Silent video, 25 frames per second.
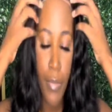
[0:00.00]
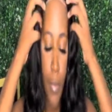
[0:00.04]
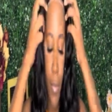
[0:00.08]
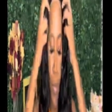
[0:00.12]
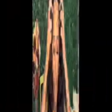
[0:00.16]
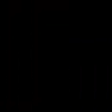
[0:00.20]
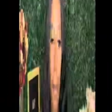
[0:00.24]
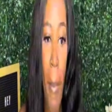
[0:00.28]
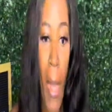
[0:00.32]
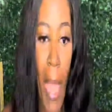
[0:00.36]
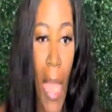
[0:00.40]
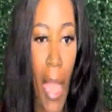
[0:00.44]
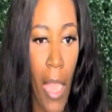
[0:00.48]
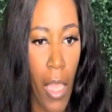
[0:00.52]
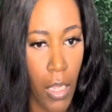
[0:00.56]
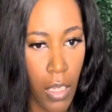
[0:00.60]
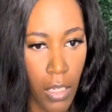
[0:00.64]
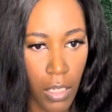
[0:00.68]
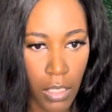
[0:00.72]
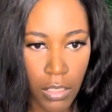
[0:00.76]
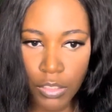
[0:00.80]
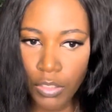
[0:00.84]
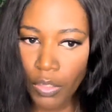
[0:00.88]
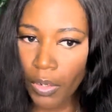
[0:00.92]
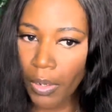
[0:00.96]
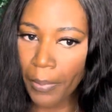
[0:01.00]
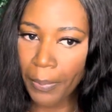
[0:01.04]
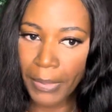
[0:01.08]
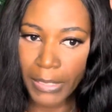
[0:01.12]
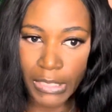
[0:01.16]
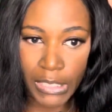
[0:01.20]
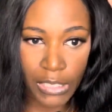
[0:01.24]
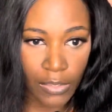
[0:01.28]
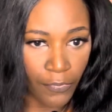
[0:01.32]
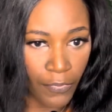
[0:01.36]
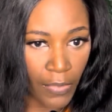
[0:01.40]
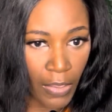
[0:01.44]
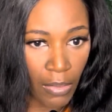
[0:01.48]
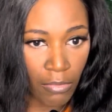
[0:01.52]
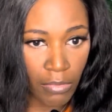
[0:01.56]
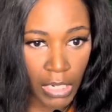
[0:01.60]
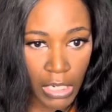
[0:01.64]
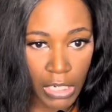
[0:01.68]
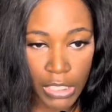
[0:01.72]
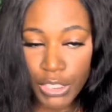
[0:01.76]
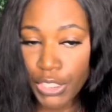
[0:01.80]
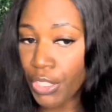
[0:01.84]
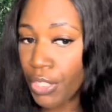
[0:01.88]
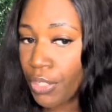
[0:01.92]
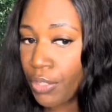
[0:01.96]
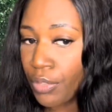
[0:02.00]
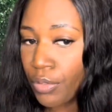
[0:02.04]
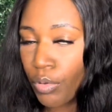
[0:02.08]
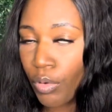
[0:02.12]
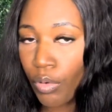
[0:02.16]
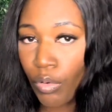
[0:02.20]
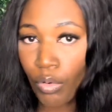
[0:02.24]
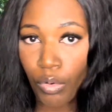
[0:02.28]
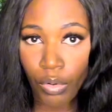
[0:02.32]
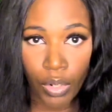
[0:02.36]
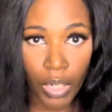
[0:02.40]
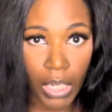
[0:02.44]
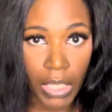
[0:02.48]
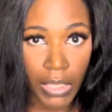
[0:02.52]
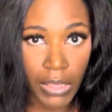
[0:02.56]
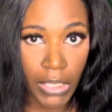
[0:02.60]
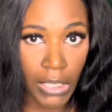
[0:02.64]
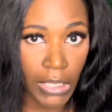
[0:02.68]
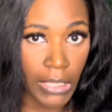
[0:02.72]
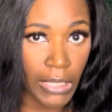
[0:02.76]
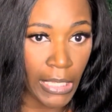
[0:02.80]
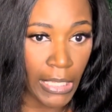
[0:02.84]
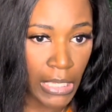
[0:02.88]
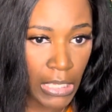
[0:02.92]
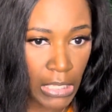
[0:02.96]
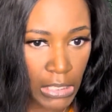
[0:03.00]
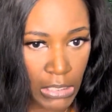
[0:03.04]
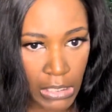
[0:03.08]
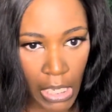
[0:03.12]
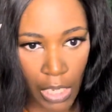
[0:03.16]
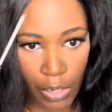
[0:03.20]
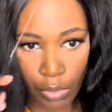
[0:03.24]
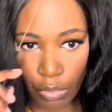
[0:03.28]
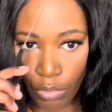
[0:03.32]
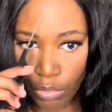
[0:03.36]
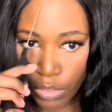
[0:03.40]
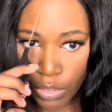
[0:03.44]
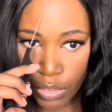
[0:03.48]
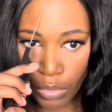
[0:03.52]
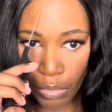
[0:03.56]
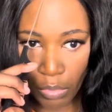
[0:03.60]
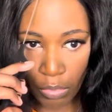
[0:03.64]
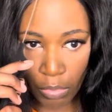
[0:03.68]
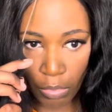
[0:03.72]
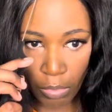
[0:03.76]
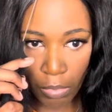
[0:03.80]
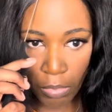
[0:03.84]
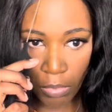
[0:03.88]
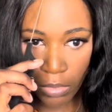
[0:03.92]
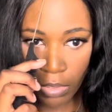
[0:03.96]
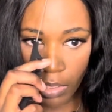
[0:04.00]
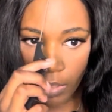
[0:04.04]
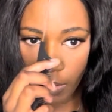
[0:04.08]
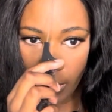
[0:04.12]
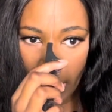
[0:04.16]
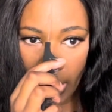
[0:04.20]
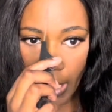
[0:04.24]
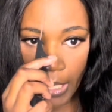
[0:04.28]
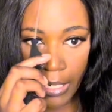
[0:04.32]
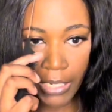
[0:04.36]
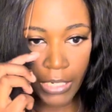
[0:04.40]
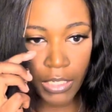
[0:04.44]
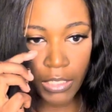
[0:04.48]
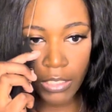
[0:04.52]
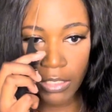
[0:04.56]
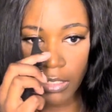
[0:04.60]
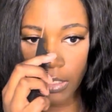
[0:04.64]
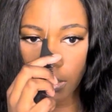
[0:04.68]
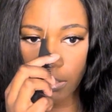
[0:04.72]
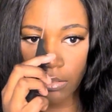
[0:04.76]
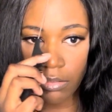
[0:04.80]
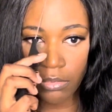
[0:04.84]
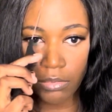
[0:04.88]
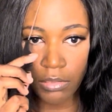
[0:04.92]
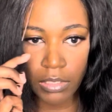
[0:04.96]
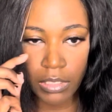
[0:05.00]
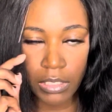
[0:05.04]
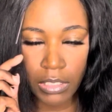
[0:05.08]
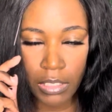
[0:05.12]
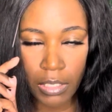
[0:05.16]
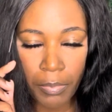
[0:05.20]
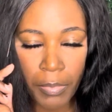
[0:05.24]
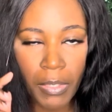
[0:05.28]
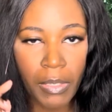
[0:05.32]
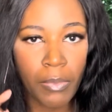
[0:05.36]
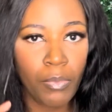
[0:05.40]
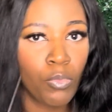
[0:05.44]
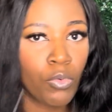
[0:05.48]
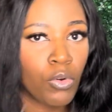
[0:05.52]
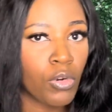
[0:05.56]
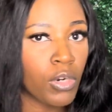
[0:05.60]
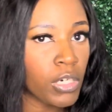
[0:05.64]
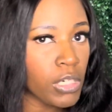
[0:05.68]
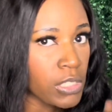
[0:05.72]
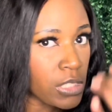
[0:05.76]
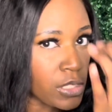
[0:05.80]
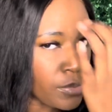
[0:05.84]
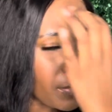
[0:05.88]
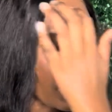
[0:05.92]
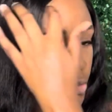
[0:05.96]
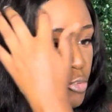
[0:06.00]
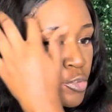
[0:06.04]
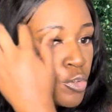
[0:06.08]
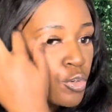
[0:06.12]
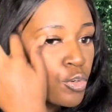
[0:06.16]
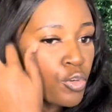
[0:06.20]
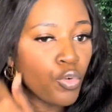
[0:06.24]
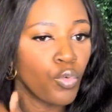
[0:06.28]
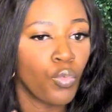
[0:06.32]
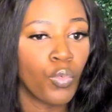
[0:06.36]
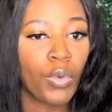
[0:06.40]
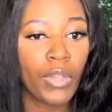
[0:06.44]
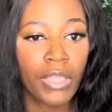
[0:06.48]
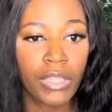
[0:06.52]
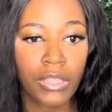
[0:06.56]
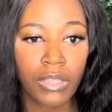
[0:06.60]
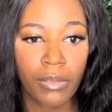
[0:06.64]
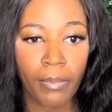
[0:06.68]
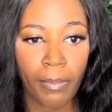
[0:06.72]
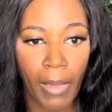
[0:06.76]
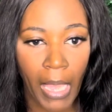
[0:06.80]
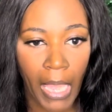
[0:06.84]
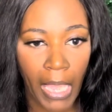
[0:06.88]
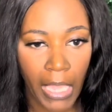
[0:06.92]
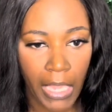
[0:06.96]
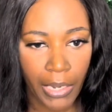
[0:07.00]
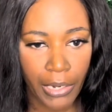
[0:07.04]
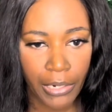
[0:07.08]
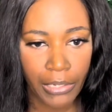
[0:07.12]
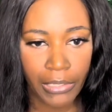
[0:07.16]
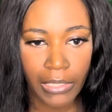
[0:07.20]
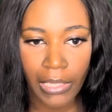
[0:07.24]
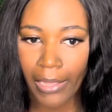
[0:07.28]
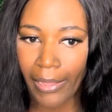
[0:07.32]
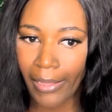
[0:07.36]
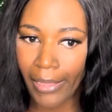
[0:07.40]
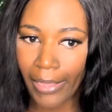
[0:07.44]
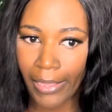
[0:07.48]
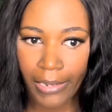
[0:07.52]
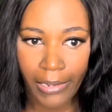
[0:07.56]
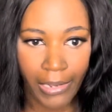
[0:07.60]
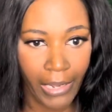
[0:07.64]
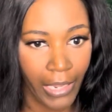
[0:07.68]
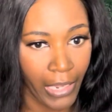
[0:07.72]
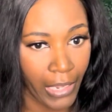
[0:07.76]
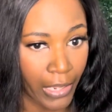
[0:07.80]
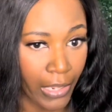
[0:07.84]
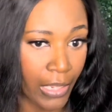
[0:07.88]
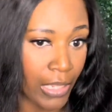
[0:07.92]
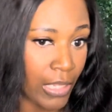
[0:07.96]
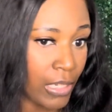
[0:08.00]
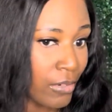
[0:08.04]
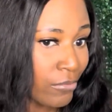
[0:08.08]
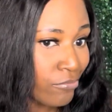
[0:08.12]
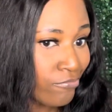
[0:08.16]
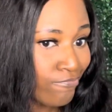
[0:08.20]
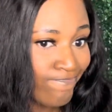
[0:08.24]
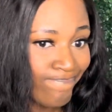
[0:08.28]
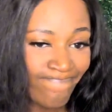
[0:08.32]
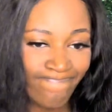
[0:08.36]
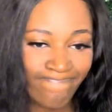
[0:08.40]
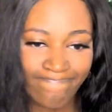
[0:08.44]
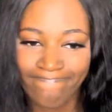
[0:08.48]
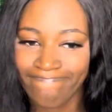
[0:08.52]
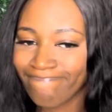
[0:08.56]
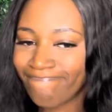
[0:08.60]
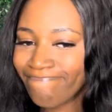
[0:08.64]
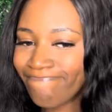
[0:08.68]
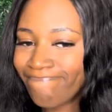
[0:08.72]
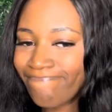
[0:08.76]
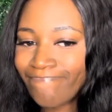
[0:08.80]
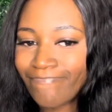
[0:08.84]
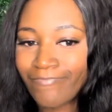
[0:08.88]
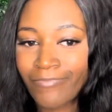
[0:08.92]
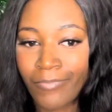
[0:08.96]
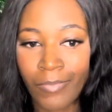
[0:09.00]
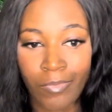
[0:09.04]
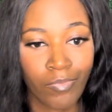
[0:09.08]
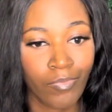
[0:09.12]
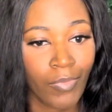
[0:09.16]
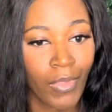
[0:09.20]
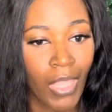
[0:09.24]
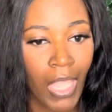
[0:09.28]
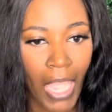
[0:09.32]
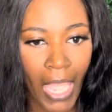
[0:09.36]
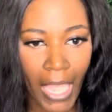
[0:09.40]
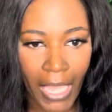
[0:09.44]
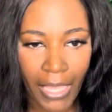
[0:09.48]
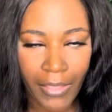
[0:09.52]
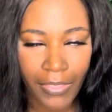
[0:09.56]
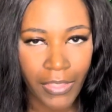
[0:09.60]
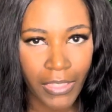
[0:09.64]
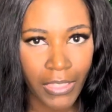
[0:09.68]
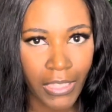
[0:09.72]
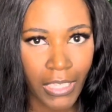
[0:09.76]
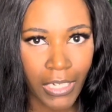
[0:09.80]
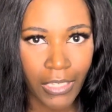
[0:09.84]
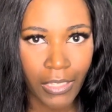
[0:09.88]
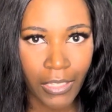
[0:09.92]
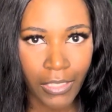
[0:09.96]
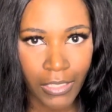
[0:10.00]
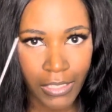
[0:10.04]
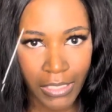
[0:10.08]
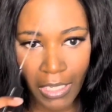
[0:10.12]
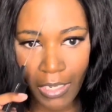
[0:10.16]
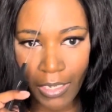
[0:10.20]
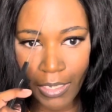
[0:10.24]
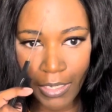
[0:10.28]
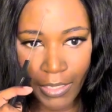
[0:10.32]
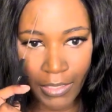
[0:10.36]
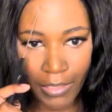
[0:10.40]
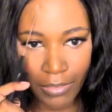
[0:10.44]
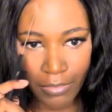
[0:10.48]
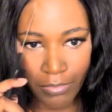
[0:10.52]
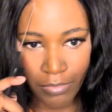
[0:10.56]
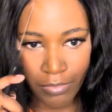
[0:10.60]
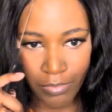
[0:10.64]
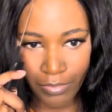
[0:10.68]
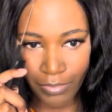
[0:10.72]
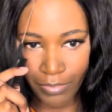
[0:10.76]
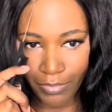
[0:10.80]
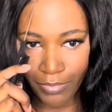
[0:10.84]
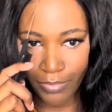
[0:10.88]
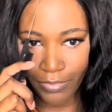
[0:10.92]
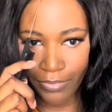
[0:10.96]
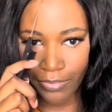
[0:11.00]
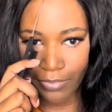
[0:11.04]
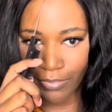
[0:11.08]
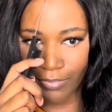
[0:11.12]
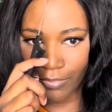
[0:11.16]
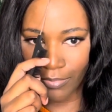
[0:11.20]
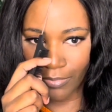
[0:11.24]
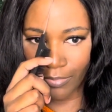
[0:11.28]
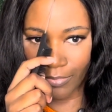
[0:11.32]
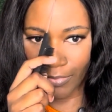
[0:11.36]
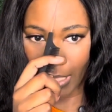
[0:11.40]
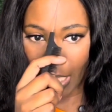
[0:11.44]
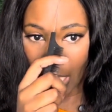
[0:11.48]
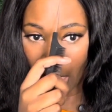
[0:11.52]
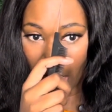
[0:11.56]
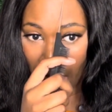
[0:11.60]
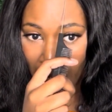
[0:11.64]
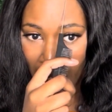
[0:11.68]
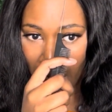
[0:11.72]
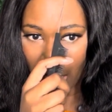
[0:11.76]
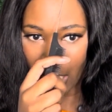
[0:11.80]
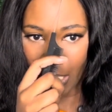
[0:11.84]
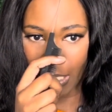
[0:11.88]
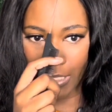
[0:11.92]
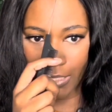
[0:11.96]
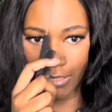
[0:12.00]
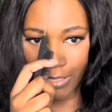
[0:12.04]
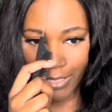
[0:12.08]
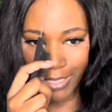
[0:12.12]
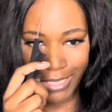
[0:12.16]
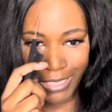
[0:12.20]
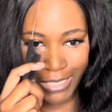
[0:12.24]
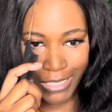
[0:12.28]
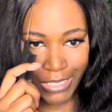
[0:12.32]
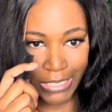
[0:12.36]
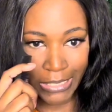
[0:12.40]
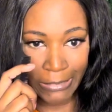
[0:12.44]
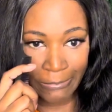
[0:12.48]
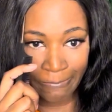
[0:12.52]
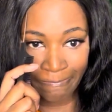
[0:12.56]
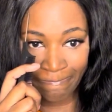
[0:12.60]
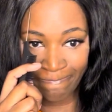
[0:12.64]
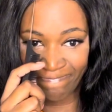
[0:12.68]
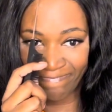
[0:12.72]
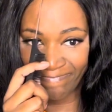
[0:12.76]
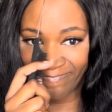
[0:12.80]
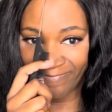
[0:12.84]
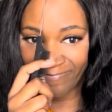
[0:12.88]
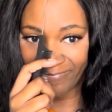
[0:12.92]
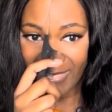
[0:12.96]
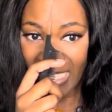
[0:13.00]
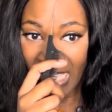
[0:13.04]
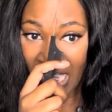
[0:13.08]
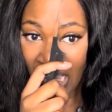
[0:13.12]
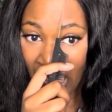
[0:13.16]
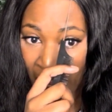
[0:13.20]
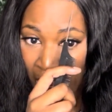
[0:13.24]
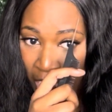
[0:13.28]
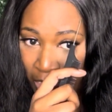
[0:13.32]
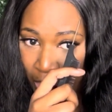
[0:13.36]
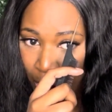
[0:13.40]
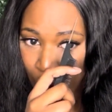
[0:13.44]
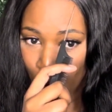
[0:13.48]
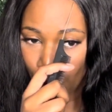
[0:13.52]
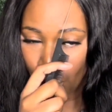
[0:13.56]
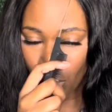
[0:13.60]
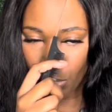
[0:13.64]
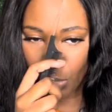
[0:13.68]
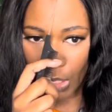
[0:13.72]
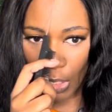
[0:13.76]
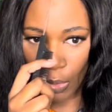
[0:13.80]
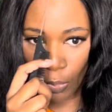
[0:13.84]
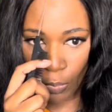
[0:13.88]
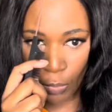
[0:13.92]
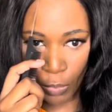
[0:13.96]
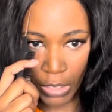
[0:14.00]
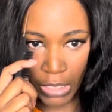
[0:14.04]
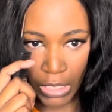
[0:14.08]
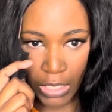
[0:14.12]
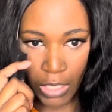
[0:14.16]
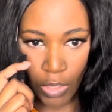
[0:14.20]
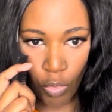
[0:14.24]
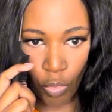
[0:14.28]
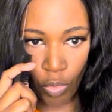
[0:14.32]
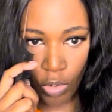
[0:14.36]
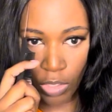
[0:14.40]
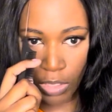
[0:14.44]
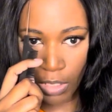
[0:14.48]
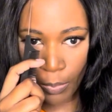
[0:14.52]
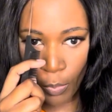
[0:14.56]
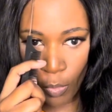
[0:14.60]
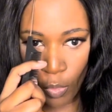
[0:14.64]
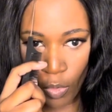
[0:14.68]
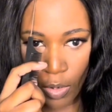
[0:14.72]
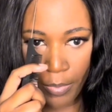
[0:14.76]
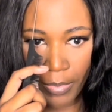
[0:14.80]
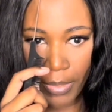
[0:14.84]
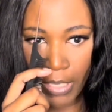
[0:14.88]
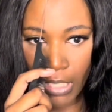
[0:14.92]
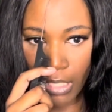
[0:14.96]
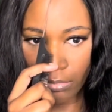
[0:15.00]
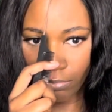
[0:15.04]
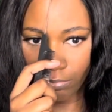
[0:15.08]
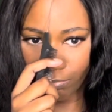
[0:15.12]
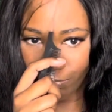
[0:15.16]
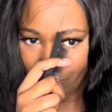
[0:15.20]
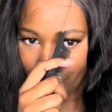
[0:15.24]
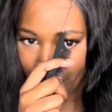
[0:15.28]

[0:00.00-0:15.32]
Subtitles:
I'm back. So I put some foundation on the lace. I also cut it to be more symmetrical with my hairline, and I think that it looks good. Like, it's, unless you was like really all up on me,